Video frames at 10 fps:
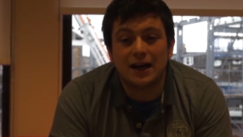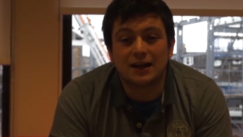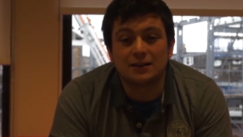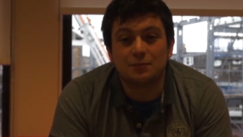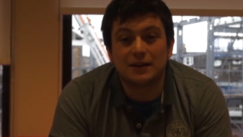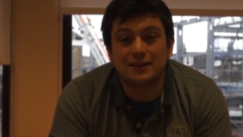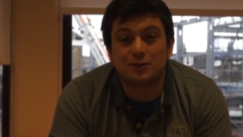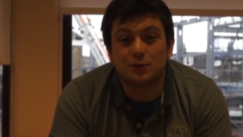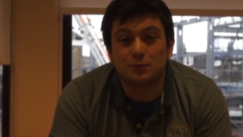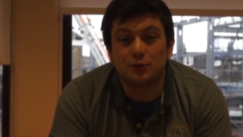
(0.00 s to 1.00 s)
and played
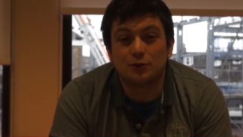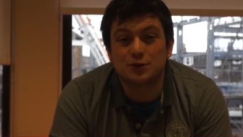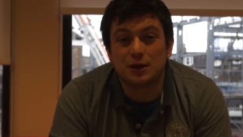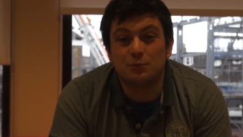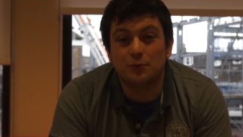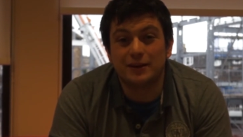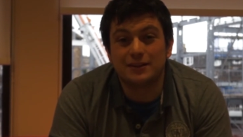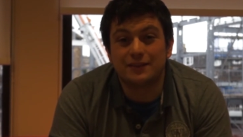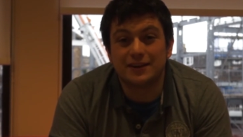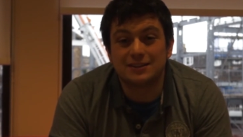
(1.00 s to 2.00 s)
on computers and mobile
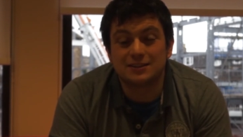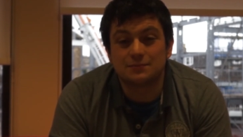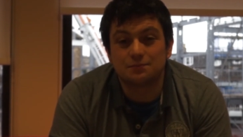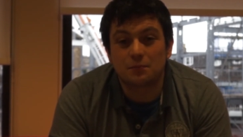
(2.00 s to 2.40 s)
devices.